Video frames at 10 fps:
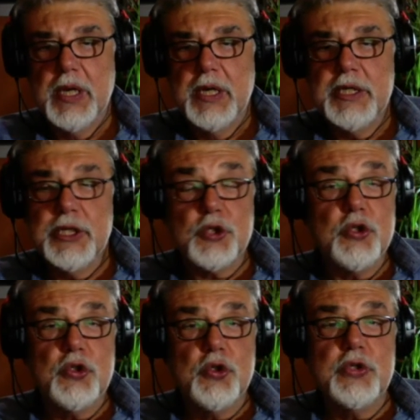It could
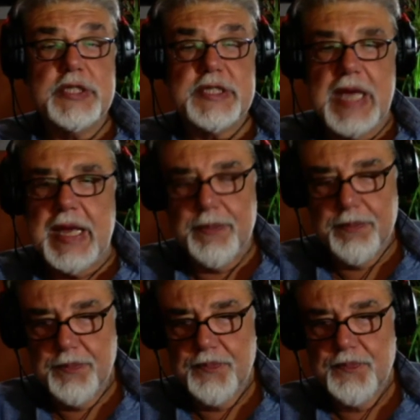do the same
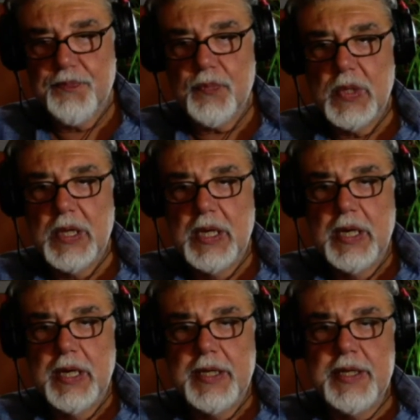
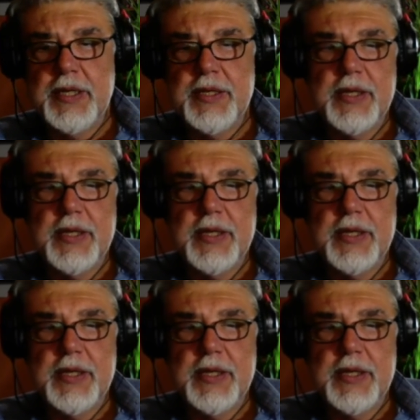in